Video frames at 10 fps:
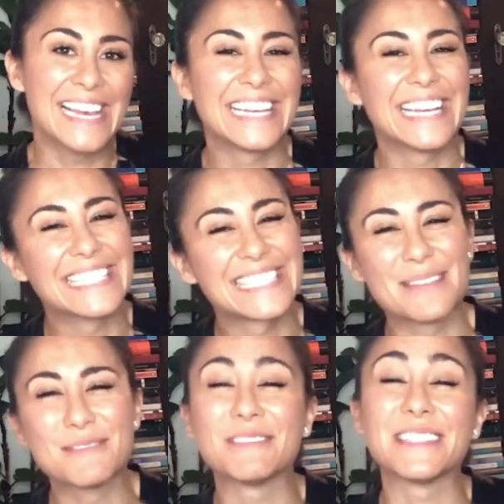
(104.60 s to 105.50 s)
it
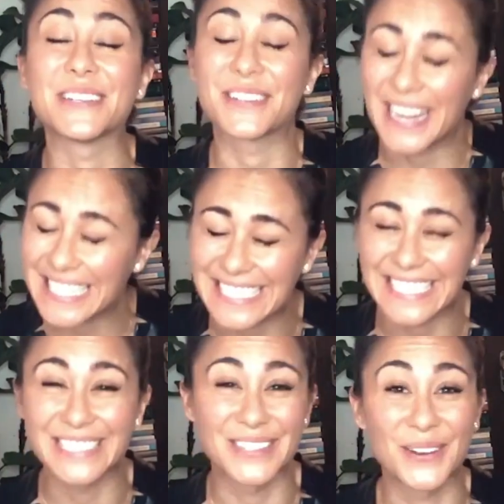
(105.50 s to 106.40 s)
seems really
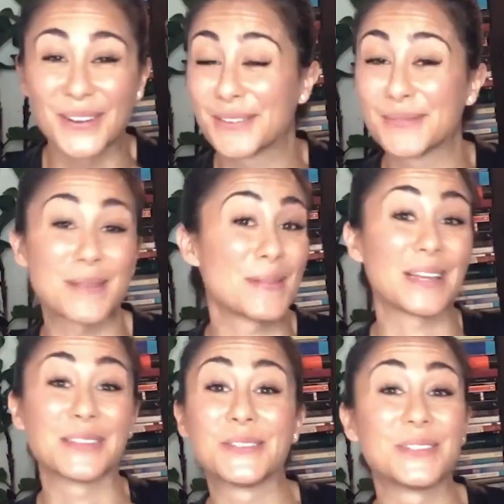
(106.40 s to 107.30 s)
crazy to go from something
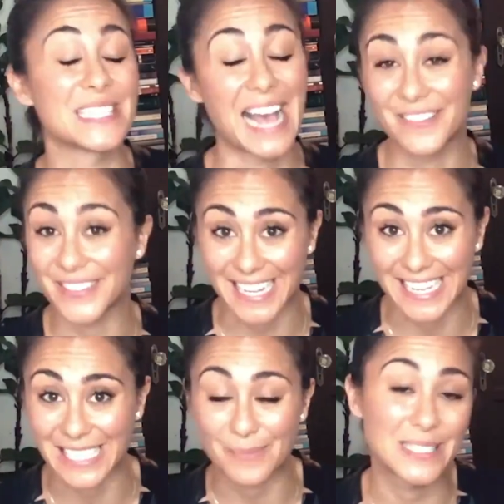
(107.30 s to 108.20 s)
like law to
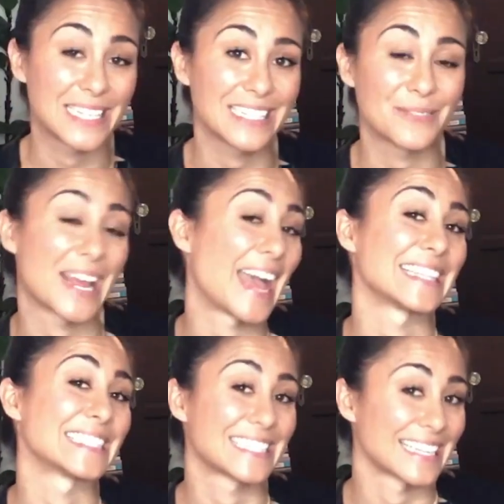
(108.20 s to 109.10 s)
advertising, particularly when I
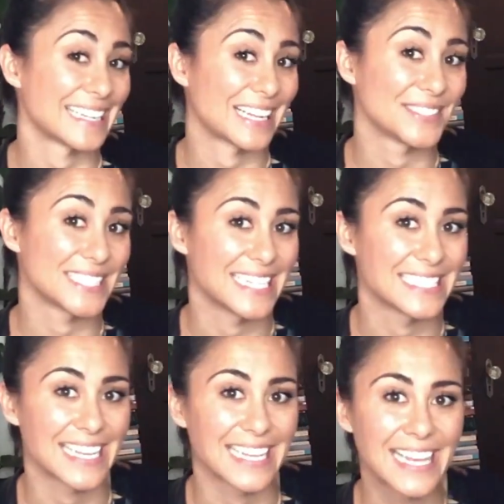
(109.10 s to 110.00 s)
hadn't studied
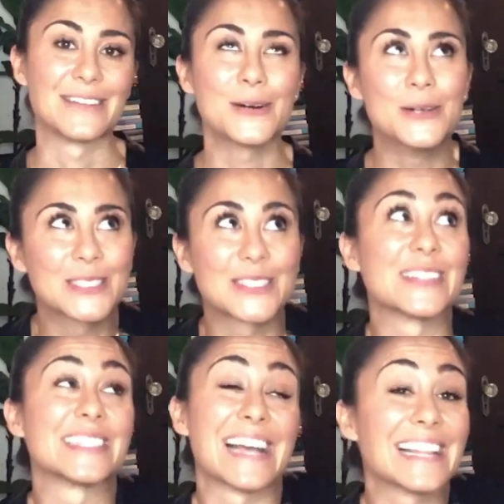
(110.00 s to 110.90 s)
advertising. And also
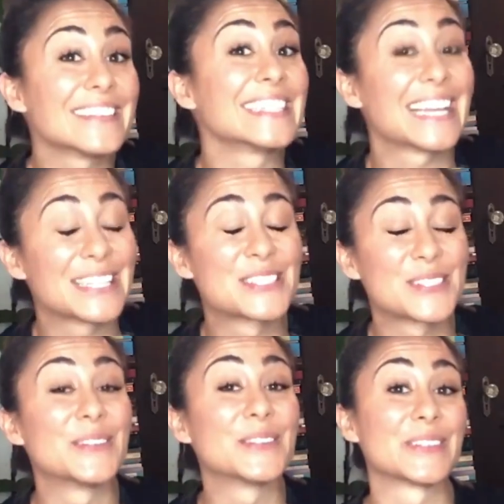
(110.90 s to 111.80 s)
the salary gets
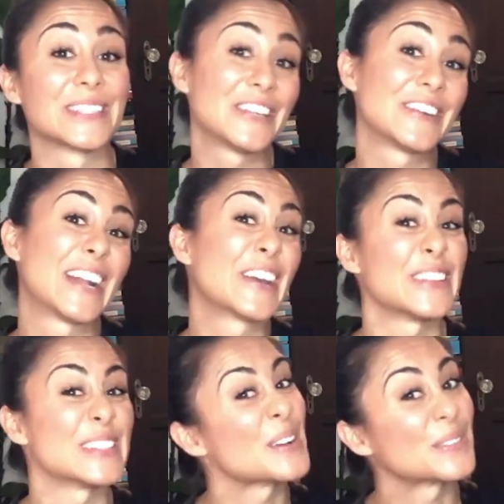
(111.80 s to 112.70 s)
so good that you kind of got
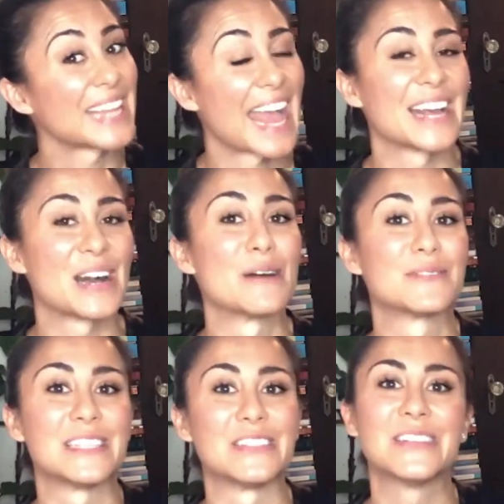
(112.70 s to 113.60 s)
these golden
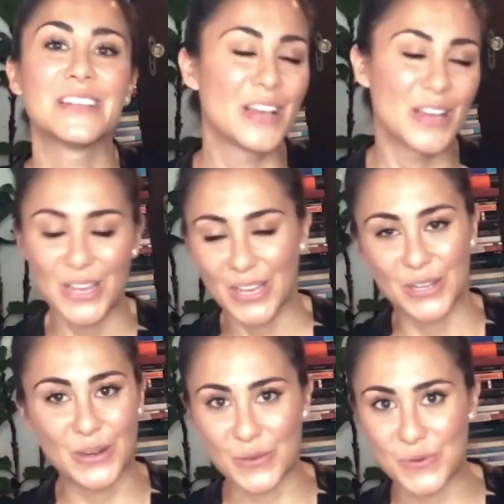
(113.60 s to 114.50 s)
handcuffs and
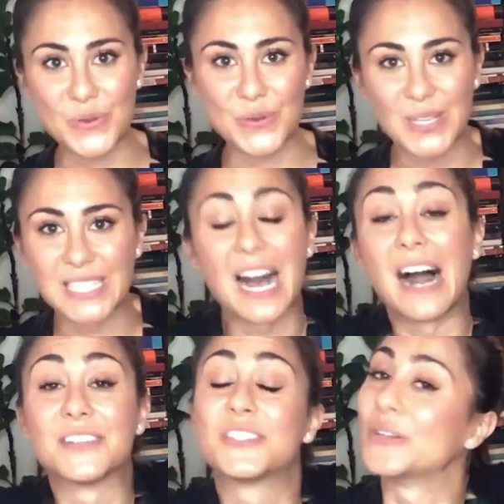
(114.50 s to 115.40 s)
it's
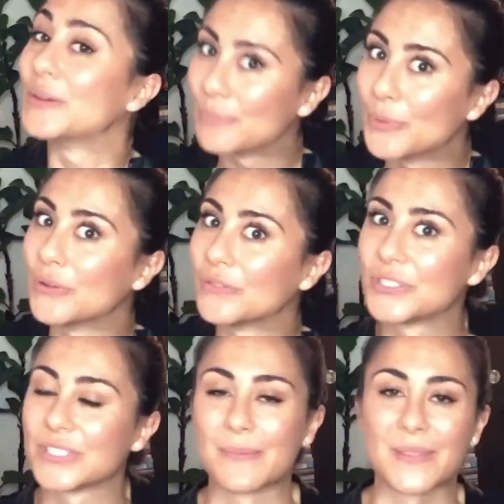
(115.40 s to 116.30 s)
hard to move
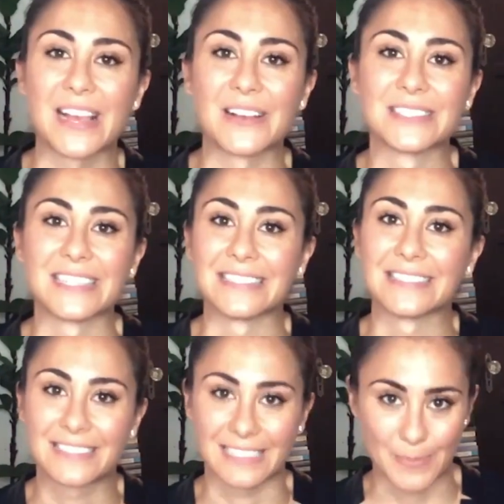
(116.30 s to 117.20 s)
to something else that
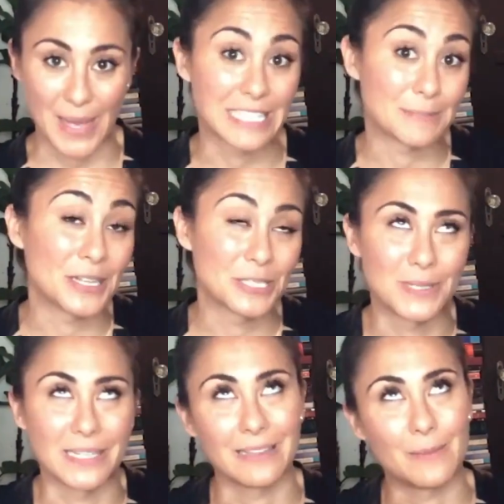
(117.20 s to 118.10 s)
doesn't pay as much,
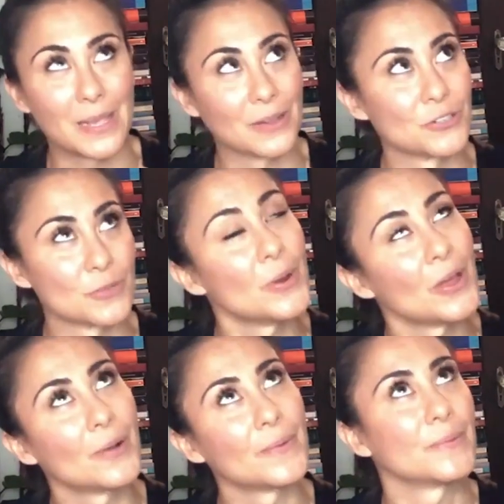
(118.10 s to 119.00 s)
particularly being an
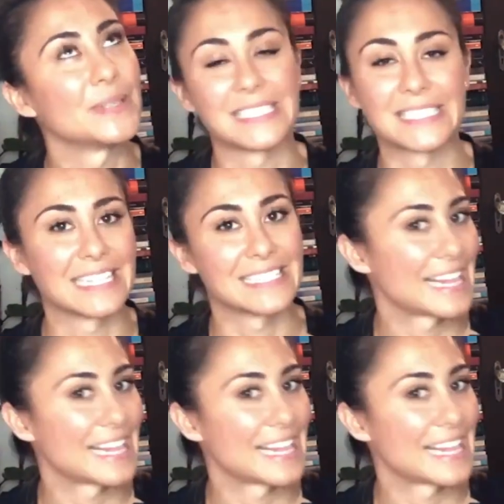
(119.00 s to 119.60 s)
entrepreneur where we didn't take